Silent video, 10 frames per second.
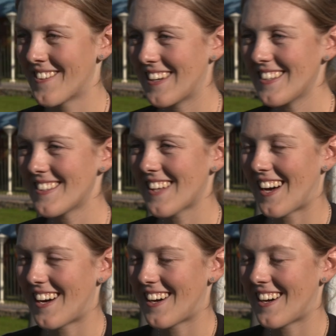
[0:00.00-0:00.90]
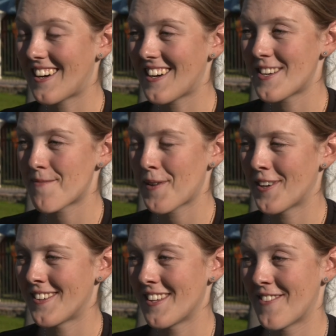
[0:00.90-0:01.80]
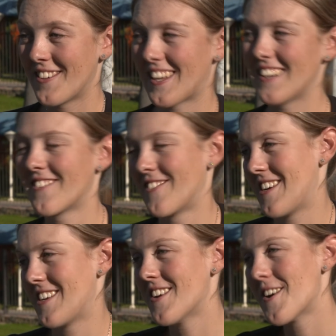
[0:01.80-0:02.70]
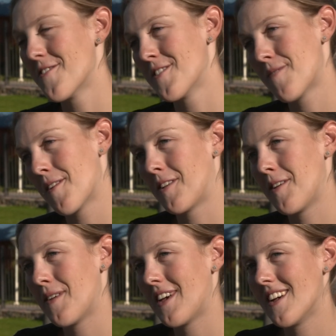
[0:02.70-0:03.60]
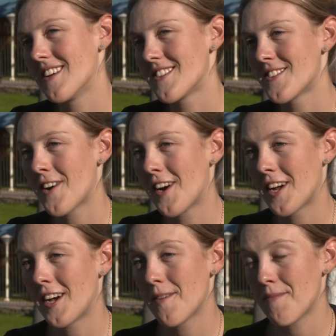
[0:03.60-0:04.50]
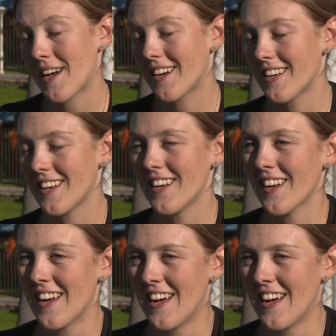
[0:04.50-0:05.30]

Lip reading: race I'd personally most like to win would probably be Strada Bianchi.